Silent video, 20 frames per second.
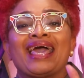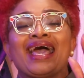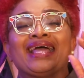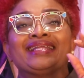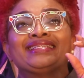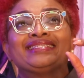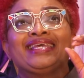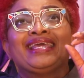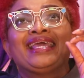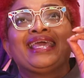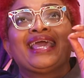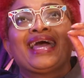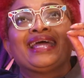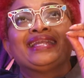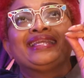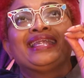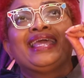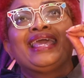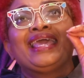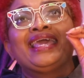at
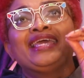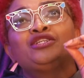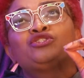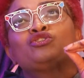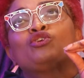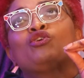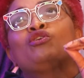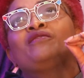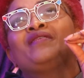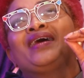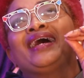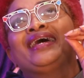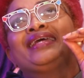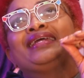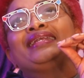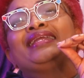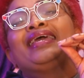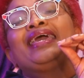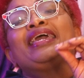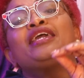an age of
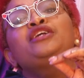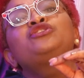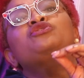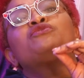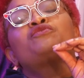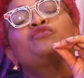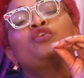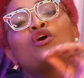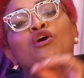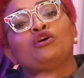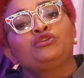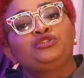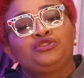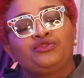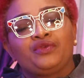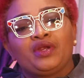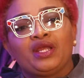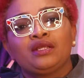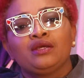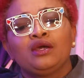
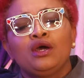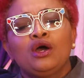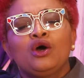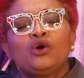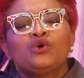100,